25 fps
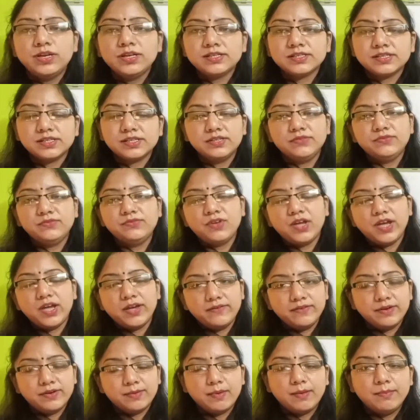If you have
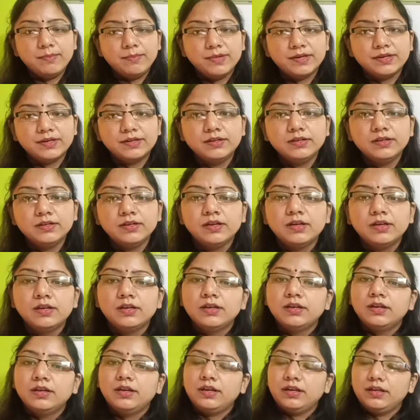remembered,
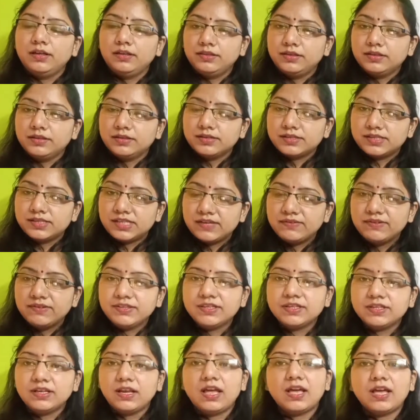in the 7th
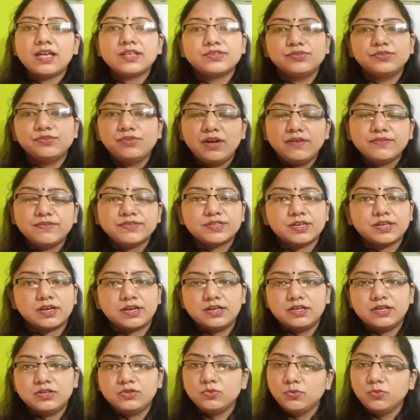class you have
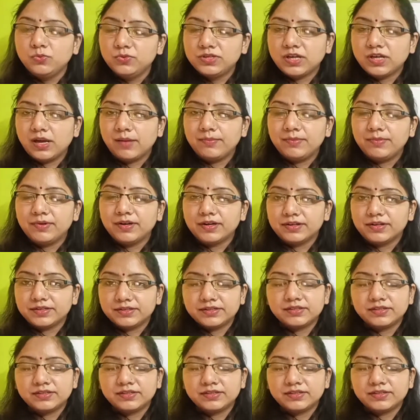studied 2 chapters.